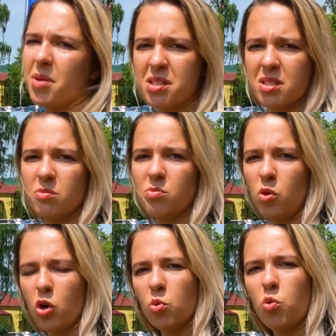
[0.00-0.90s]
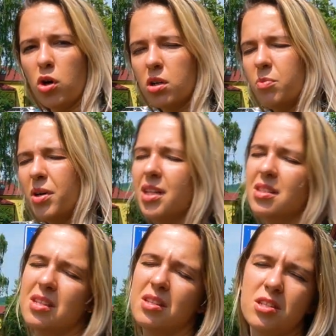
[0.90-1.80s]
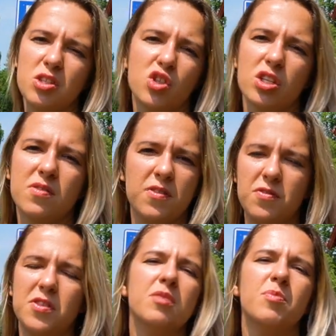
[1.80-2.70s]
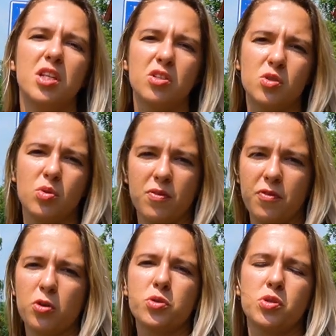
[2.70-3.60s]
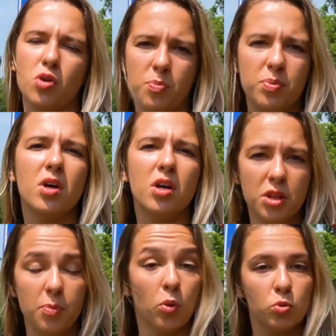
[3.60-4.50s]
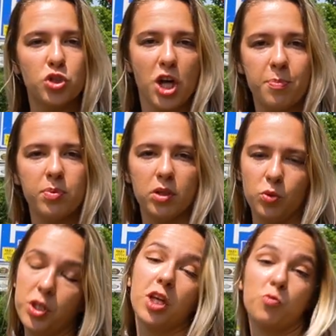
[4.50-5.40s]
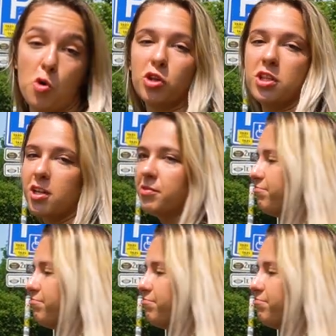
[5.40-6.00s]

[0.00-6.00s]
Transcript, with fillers: bus or walk, but since it's just fifteen minutes to the first stop, the Bone Chapel, we can walk there.